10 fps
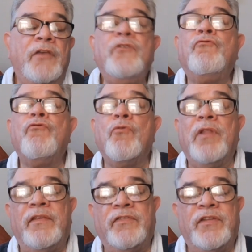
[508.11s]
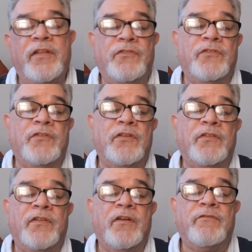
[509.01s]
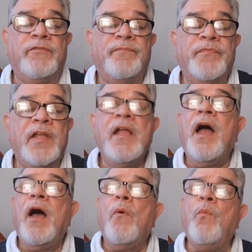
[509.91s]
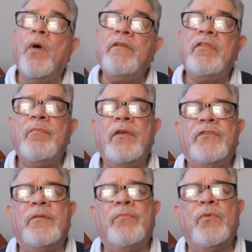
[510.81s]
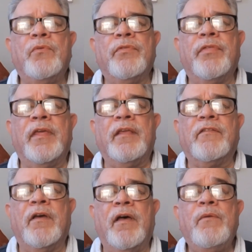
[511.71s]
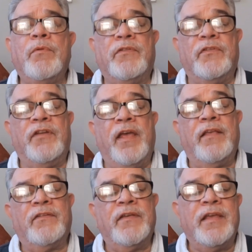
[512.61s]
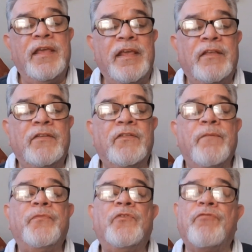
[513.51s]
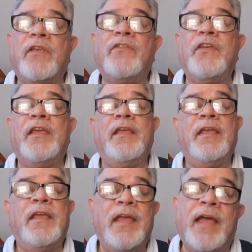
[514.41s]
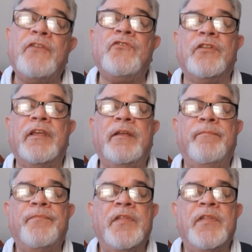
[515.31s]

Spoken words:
You draw less attention to yourself. One of the most important things that I would suggest is dressing casually.